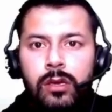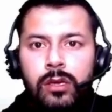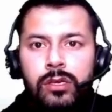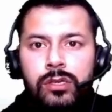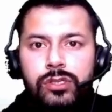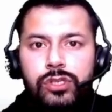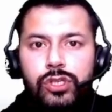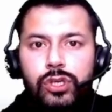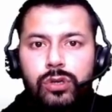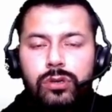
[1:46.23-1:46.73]

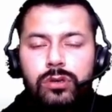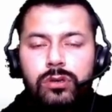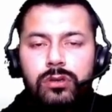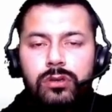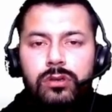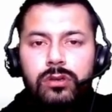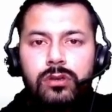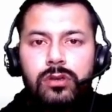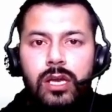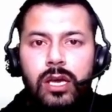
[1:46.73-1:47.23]
So
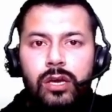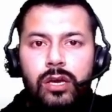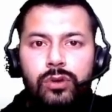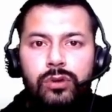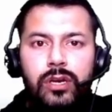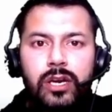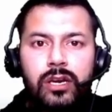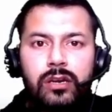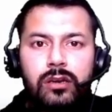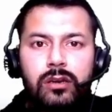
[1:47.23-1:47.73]
now
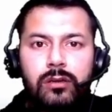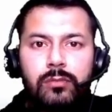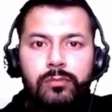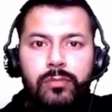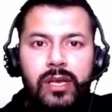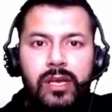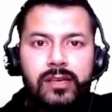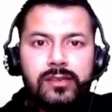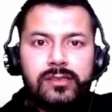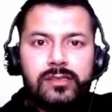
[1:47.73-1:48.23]
it
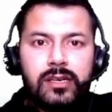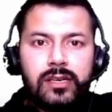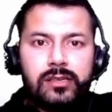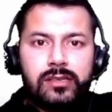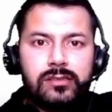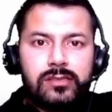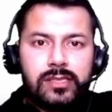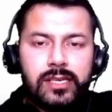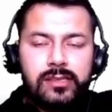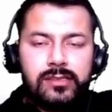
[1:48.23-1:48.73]
makes a
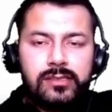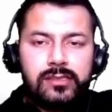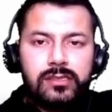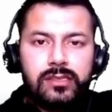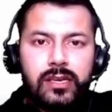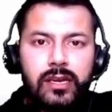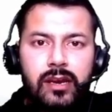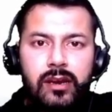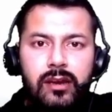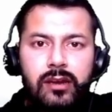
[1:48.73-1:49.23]
sense,
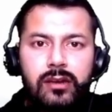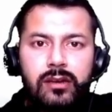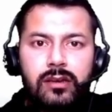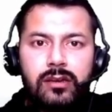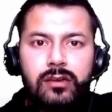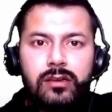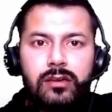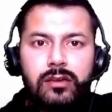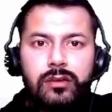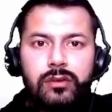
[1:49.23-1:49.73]
and
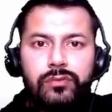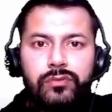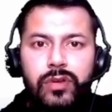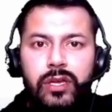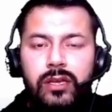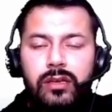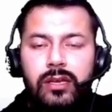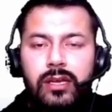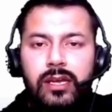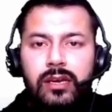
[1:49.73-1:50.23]

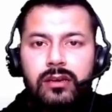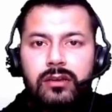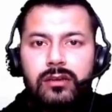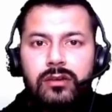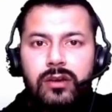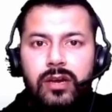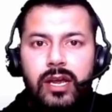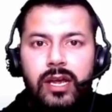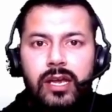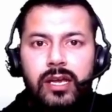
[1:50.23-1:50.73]
we can
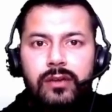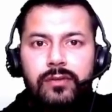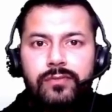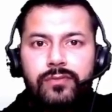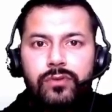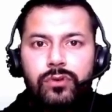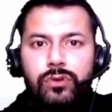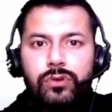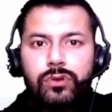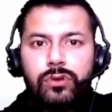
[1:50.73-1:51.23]
try
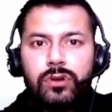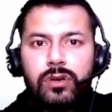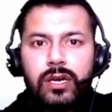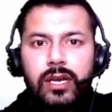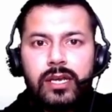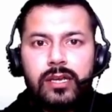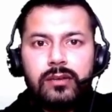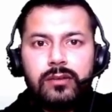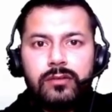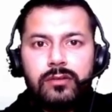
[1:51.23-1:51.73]
for
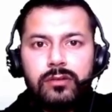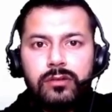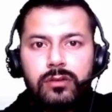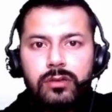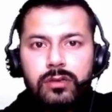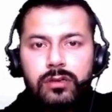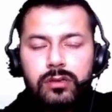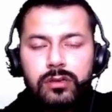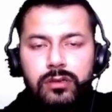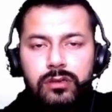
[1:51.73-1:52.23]
like
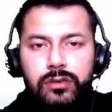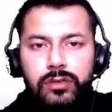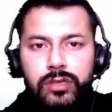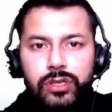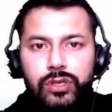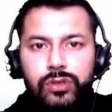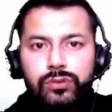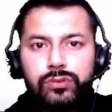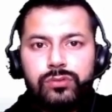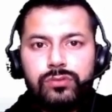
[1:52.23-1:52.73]

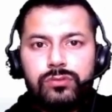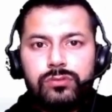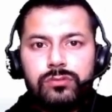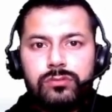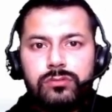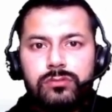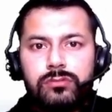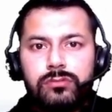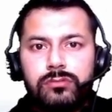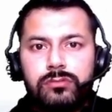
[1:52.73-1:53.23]
new
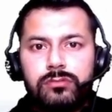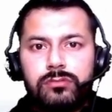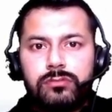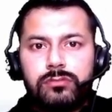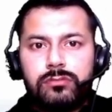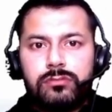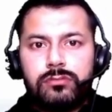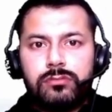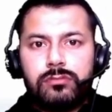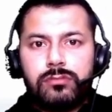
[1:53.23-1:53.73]

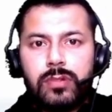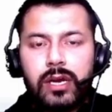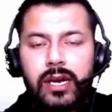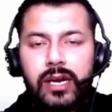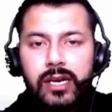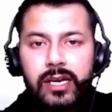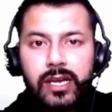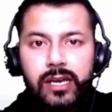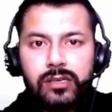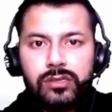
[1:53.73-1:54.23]

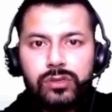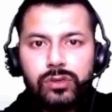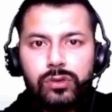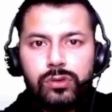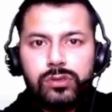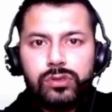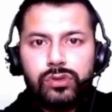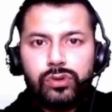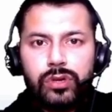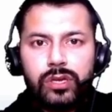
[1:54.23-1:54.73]
ideas
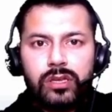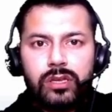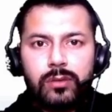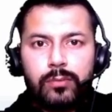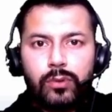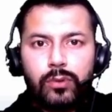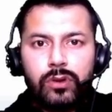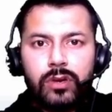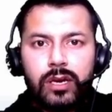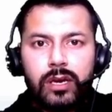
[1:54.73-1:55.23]
also in the
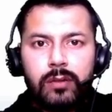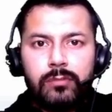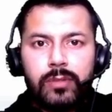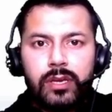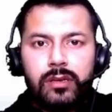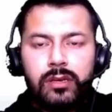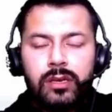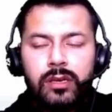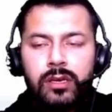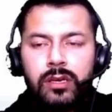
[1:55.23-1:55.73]

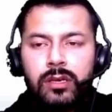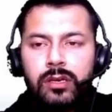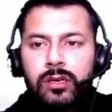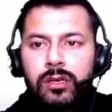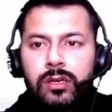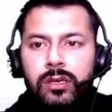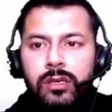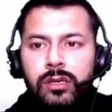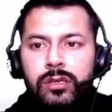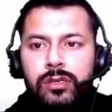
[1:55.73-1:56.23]
programming.
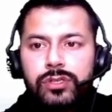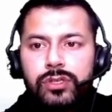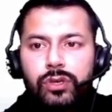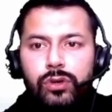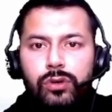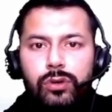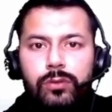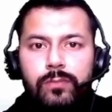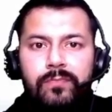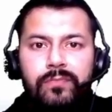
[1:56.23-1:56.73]

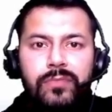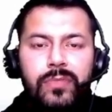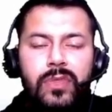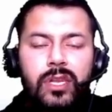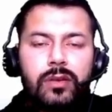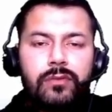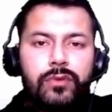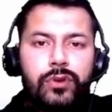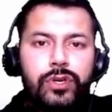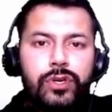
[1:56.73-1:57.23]
So
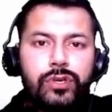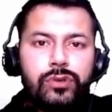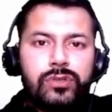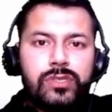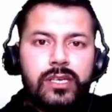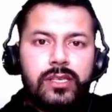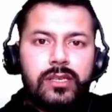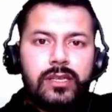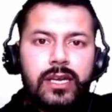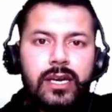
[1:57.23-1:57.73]
for
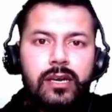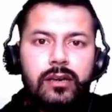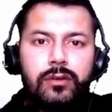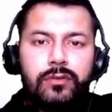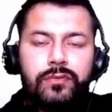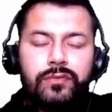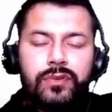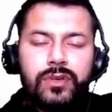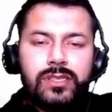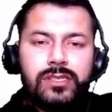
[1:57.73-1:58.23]
using that,
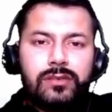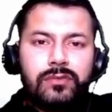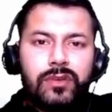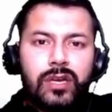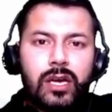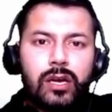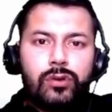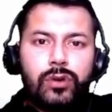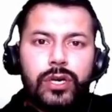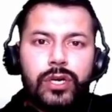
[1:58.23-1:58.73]
first we
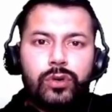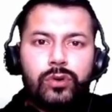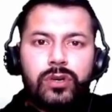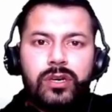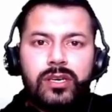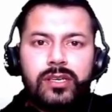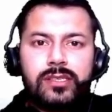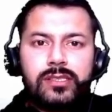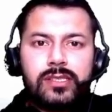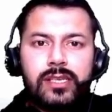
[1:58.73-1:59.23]
are going to
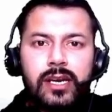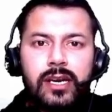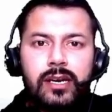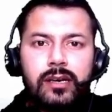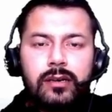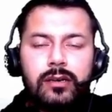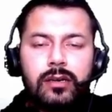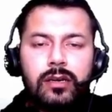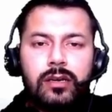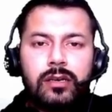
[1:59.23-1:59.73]

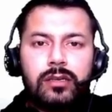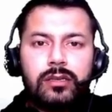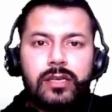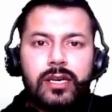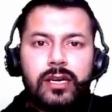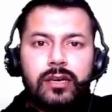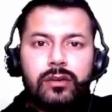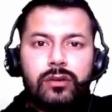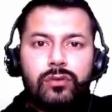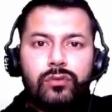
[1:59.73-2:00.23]
understand
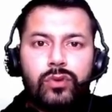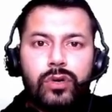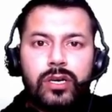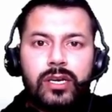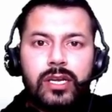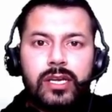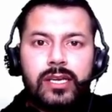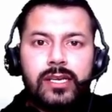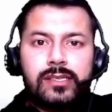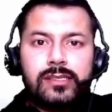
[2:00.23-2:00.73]
that what
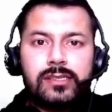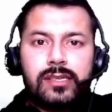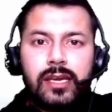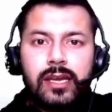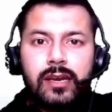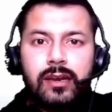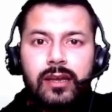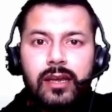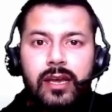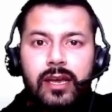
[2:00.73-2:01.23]
is
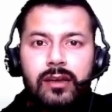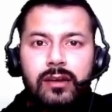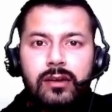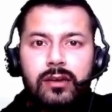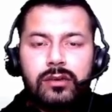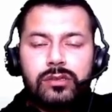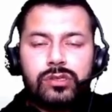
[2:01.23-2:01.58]
an error.